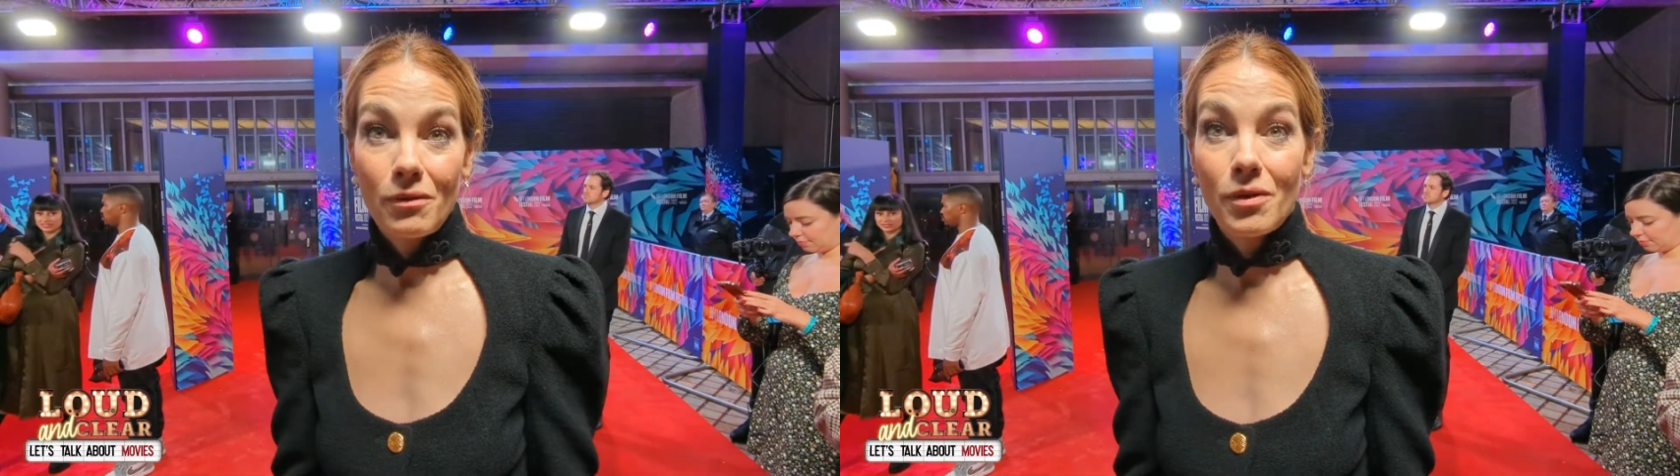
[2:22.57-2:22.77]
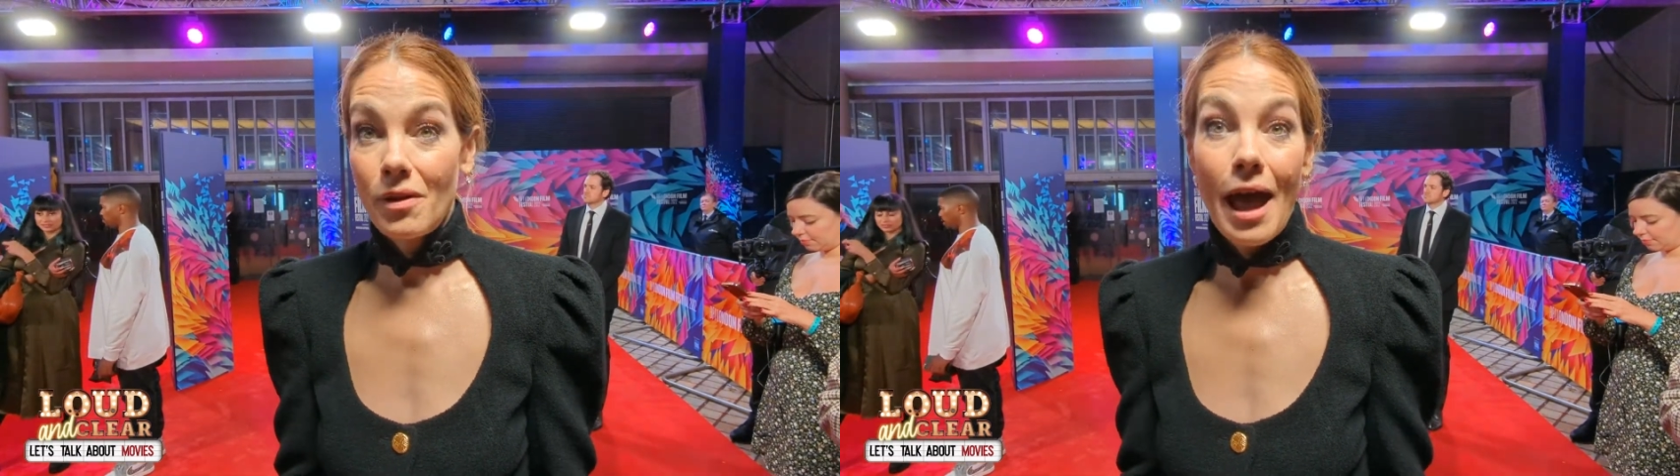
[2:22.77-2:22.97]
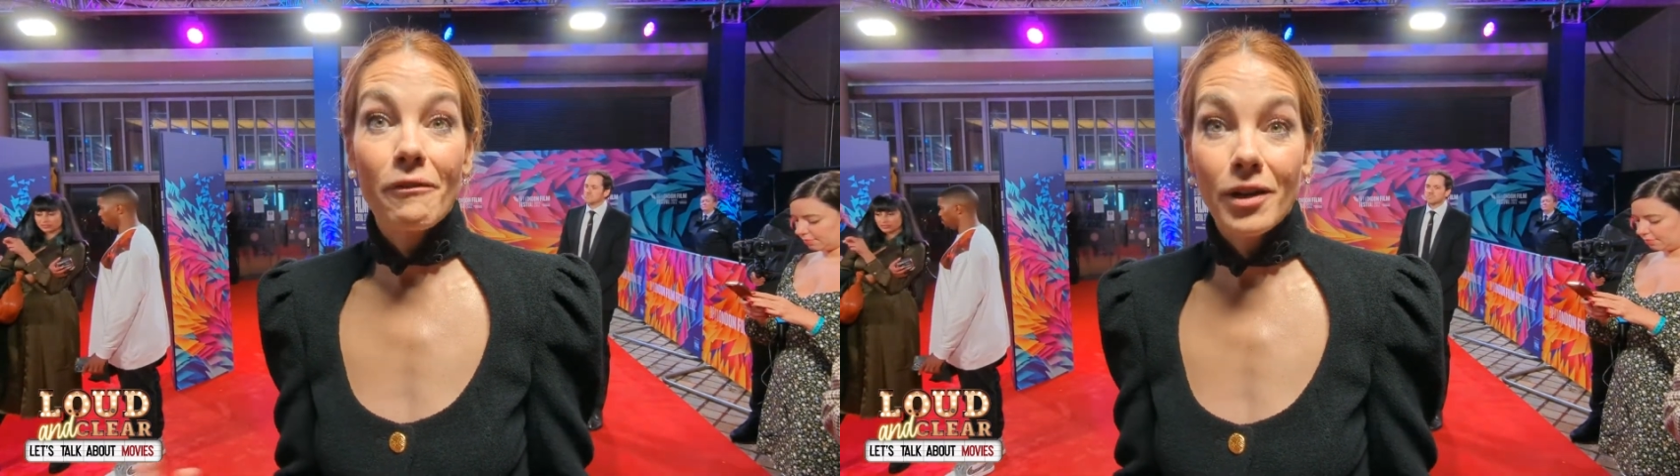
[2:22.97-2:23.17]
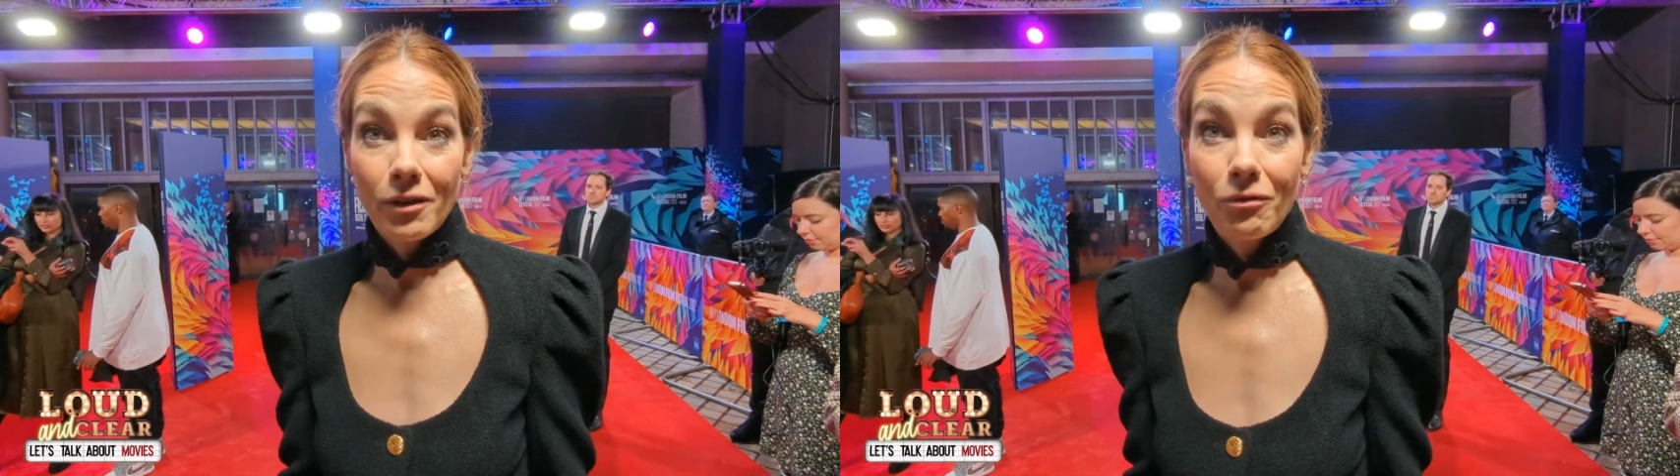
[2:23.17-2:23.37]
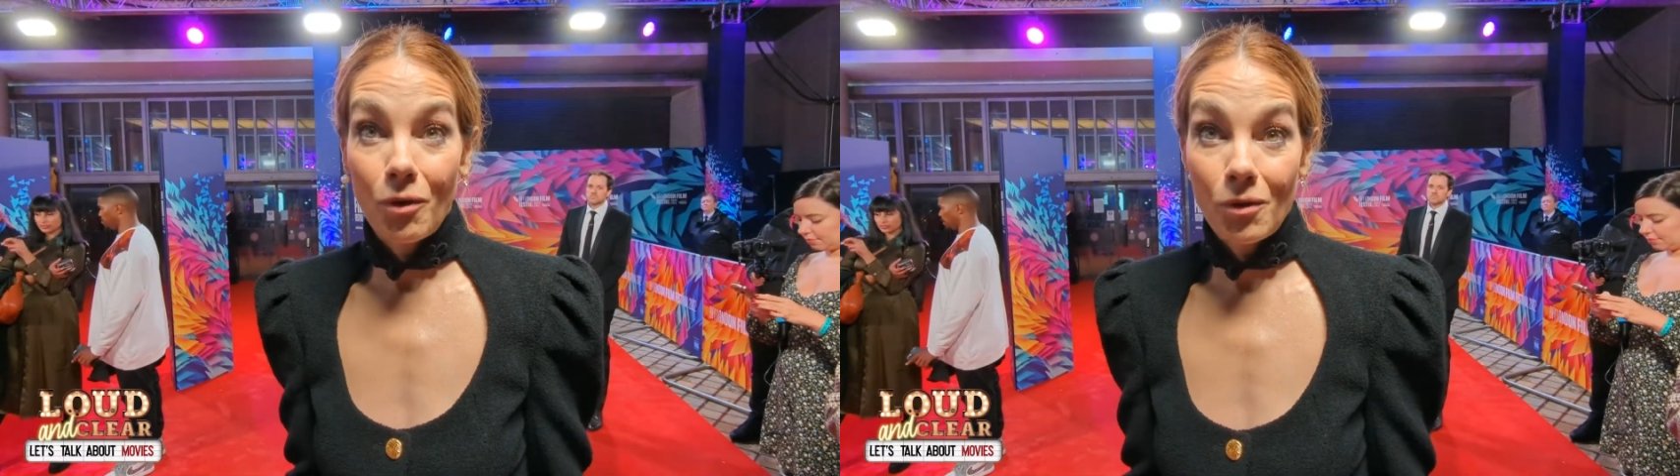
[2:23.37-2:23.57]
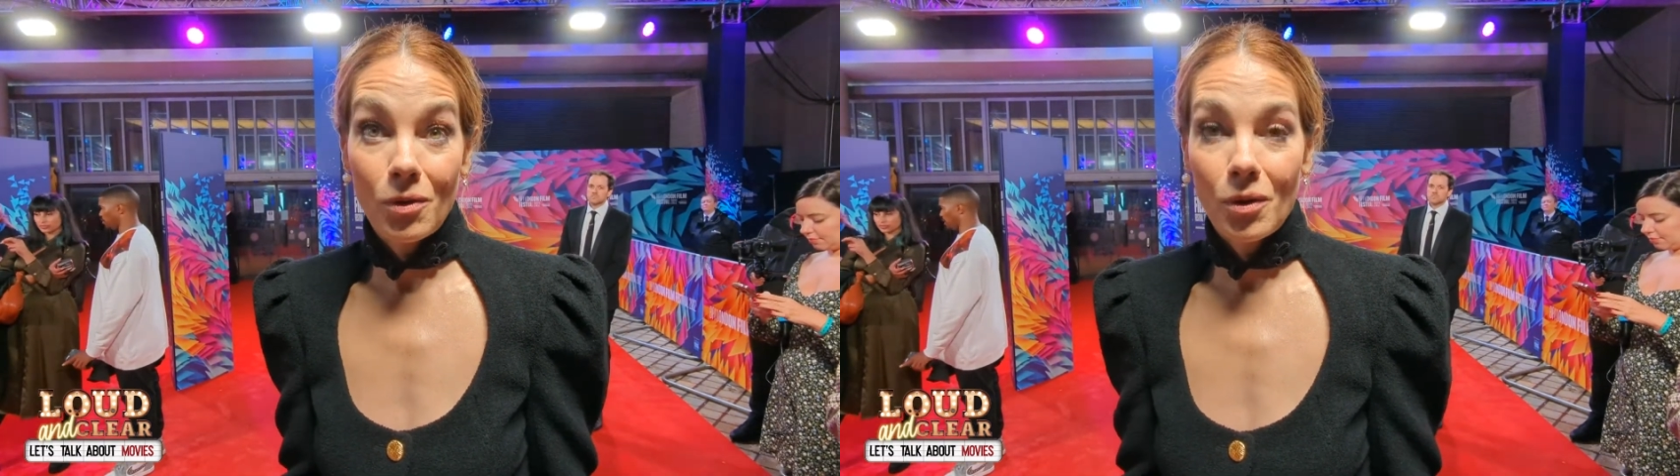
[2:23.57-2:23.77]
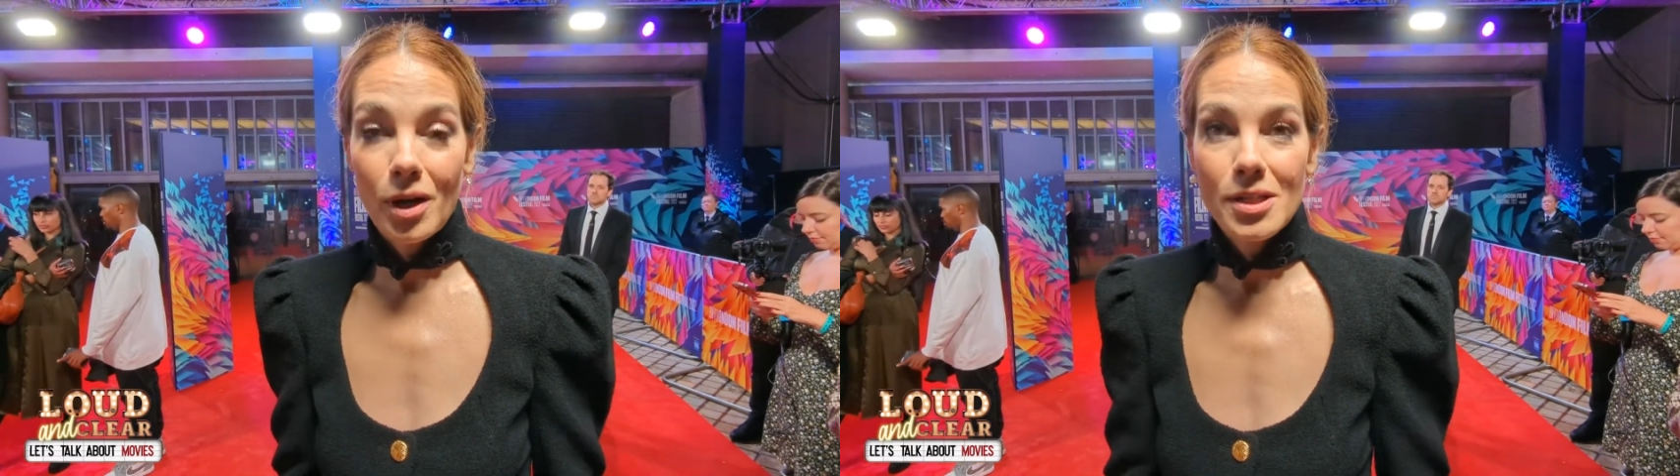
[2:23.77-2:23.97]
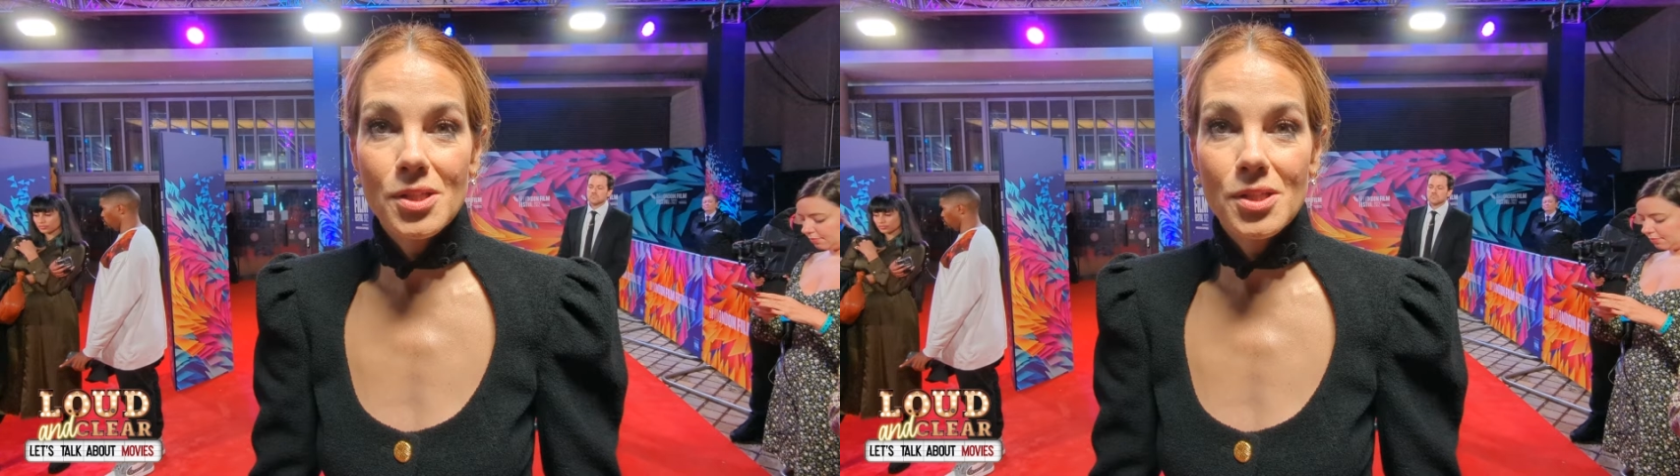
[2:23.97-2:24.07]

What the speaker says: the African folklore, and